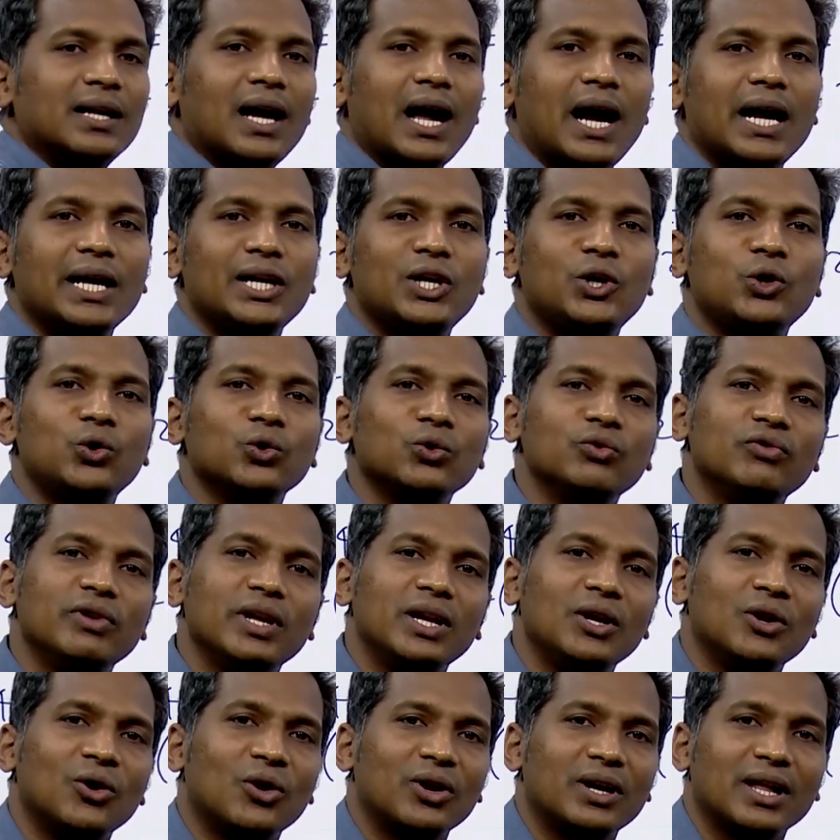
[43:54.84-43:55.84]
and 2
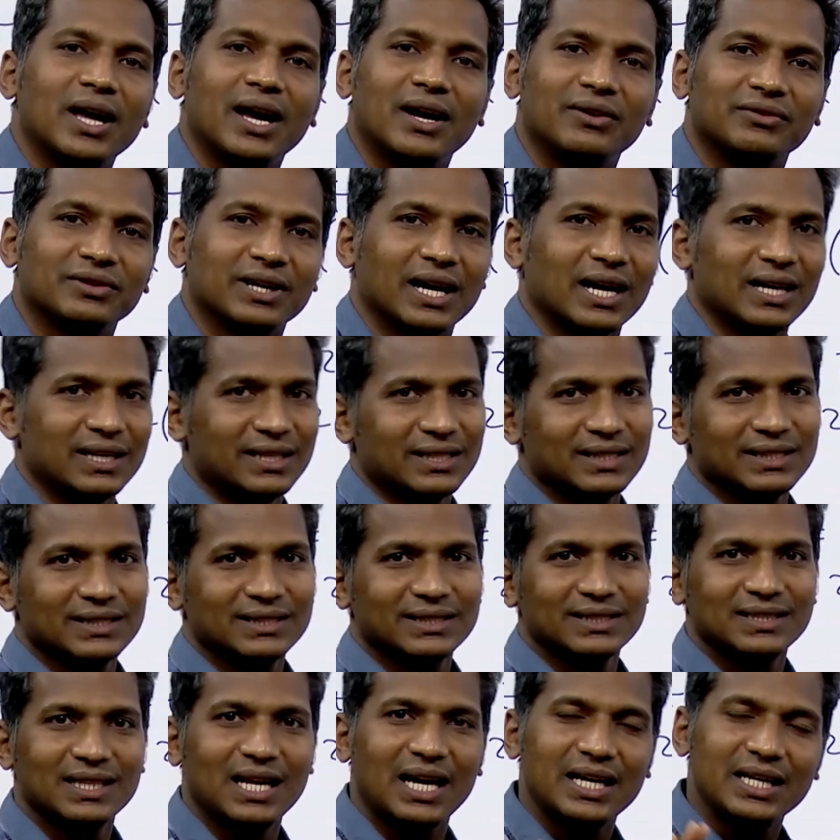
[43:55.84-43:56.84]
will not have cut.
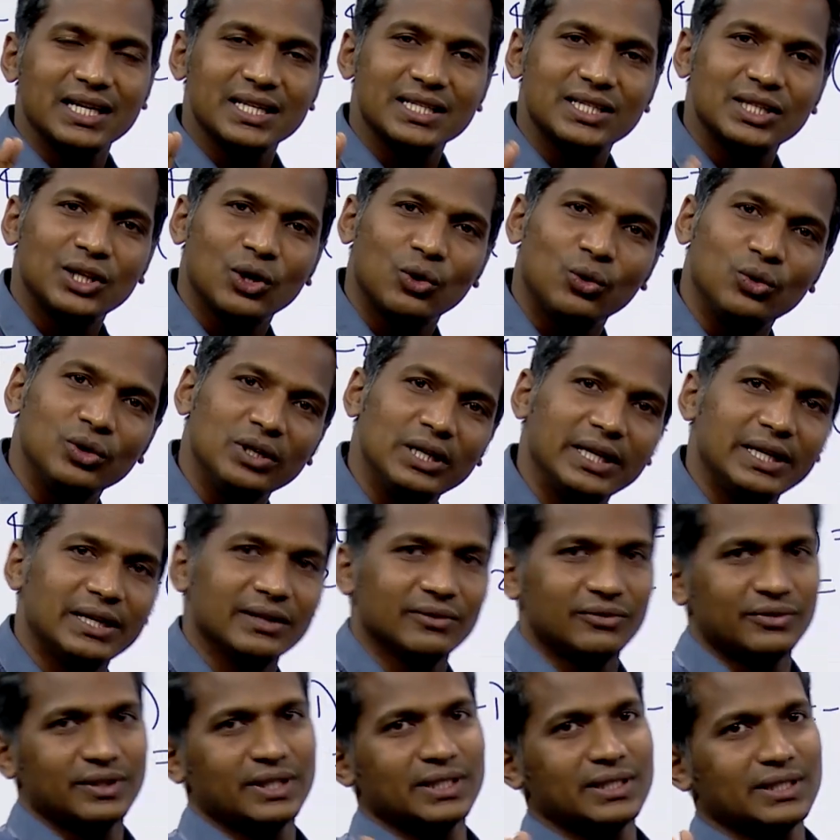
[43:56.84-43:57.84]
That is the only
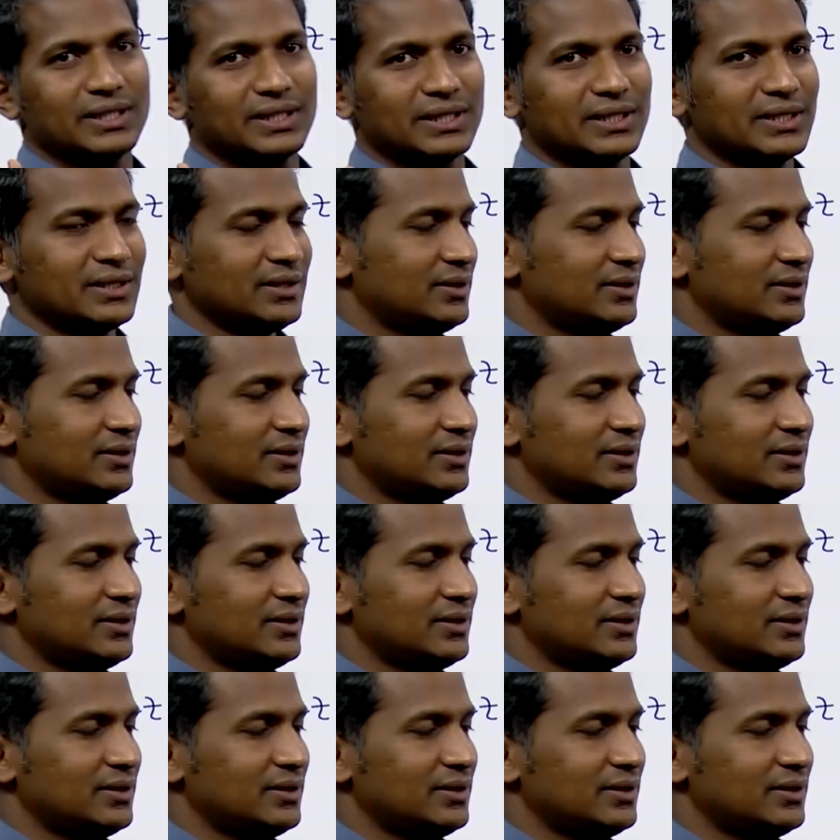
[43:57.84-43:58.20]
difference,